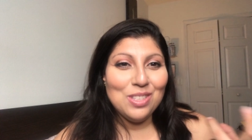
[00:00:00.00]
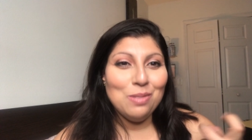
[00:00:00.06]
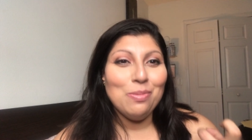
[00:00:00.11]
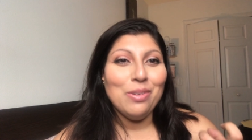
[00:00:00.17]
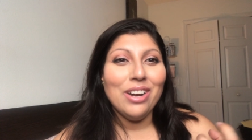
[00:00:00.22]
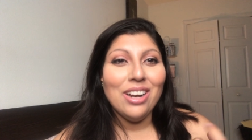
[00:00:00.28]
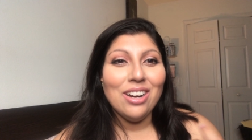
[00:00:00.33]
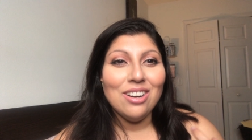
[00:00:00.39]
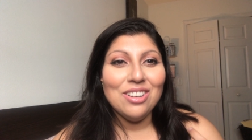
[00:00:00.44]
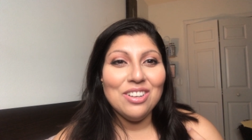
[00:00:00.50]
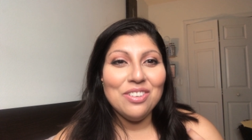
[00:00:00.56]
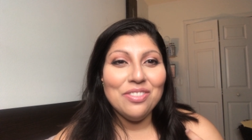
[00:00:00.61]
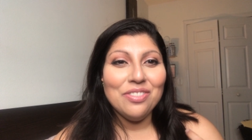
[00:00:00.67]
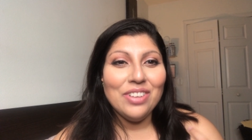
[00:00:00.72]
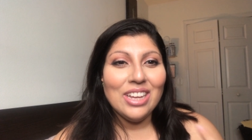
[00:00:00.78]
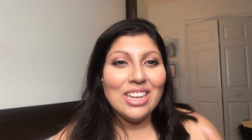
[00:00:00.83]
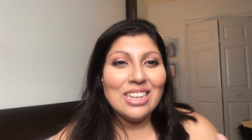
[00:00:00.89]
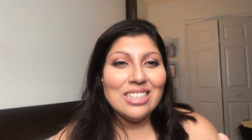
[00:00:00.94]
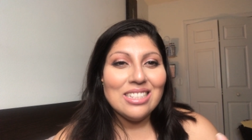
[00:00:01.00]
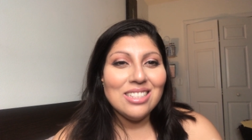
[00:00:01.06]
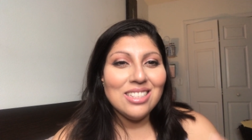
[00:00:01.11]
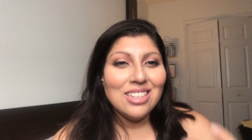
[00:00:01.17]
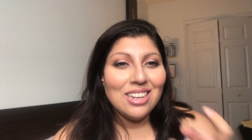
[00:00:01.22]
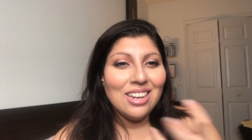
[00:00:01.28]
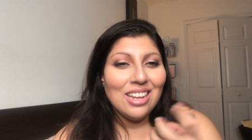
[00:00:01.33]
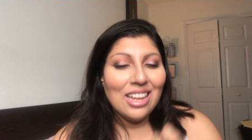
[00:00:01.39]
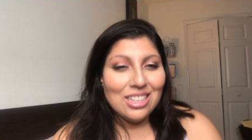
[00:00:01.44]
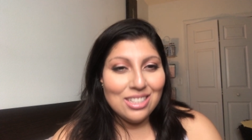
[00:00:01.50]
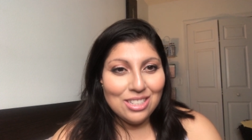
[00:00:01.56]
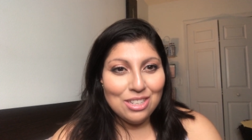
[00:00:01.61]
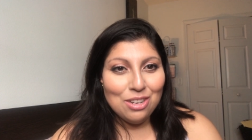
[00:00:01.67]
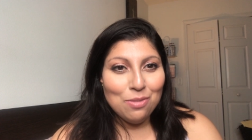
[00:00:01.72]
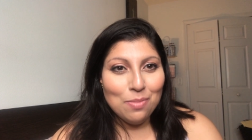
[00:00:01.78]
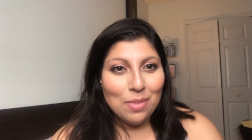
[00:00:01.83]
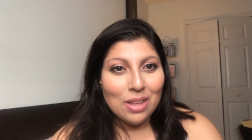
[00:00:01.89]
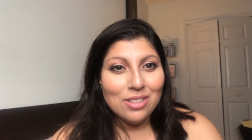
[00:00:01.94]
you spray it on your face and it gets
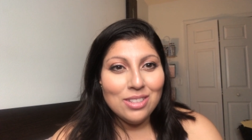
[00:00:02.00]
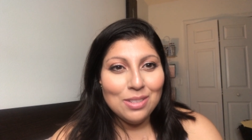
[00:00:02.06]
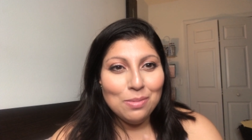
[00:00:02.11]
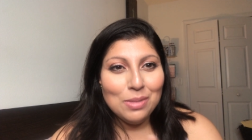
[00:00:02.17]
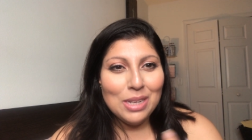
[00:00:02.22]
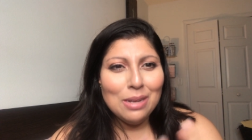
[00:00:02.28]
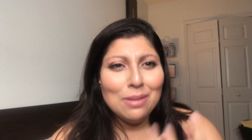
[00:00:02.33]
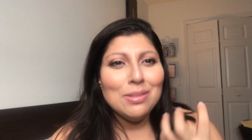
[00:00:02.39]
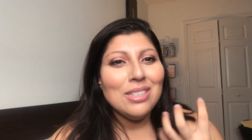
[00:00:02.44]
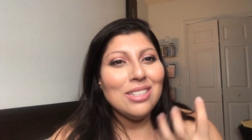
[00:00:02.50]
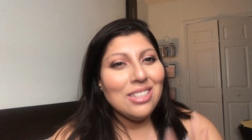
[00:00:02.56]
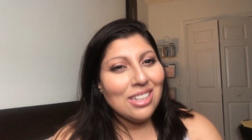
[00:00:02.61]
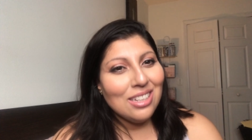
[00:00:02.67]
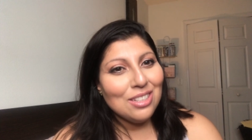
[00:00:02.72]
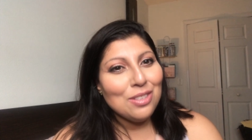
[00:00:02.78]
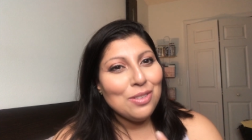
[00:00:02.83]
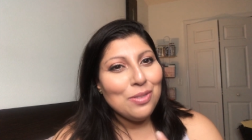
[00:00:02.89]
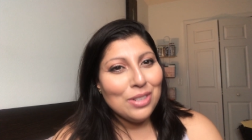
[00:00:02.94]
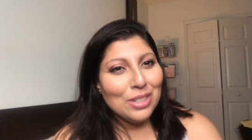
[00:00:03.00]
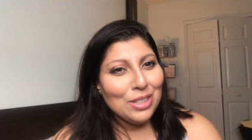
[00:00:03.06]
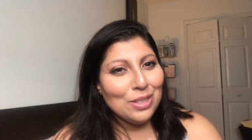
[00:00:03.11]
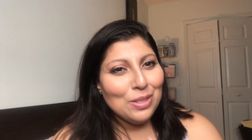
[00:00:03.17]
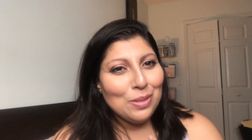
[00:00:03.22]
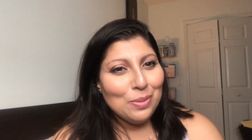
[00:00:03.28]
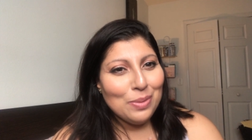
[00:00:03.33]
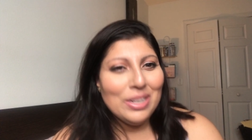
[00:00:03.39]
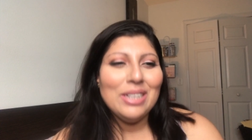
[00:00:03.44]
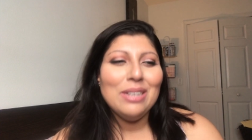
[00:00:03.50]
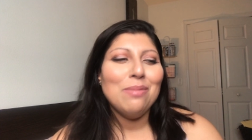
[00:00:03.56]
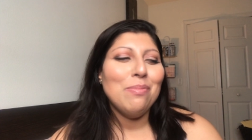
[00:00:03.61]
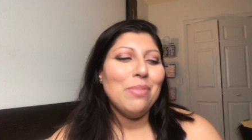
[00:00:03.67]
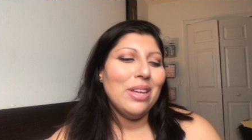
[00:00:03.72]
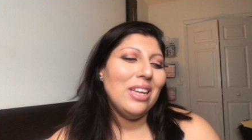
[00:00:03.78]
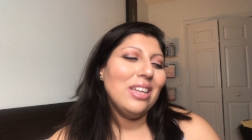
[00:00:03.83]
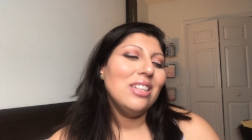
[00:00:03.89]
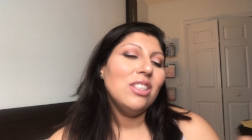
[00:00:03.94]
in your mouth, sometimes it tastes really
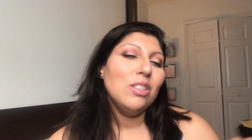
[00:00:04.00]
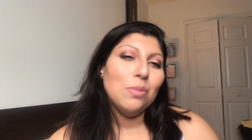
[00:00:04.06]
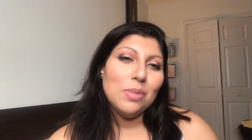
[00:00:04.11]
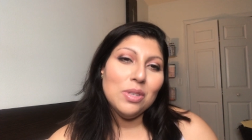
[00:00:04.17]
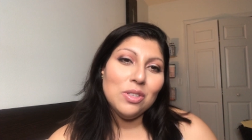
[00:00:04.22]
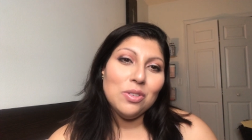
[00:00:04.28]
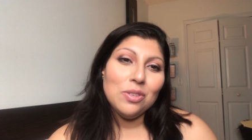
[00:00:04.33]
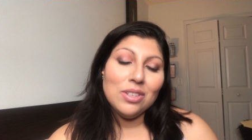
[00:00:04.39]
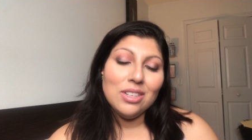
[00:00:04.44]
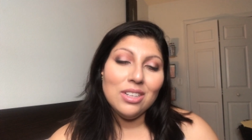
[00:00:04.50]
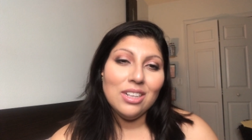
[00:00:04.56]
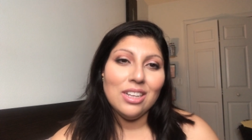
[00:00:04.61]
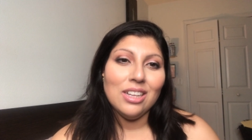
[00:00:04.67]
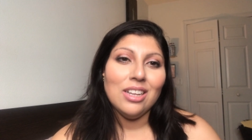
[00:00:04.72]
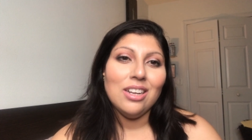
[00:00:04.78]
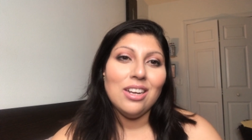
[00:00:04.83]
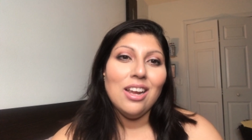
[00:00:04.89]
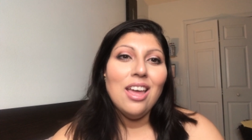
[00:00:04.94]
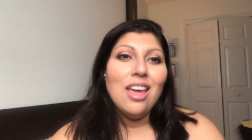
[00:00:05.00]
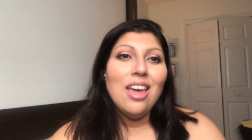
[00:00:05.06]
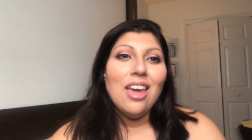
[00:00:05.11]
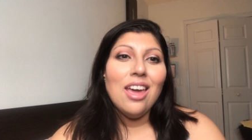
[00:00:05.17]
sweet, but it smells really good,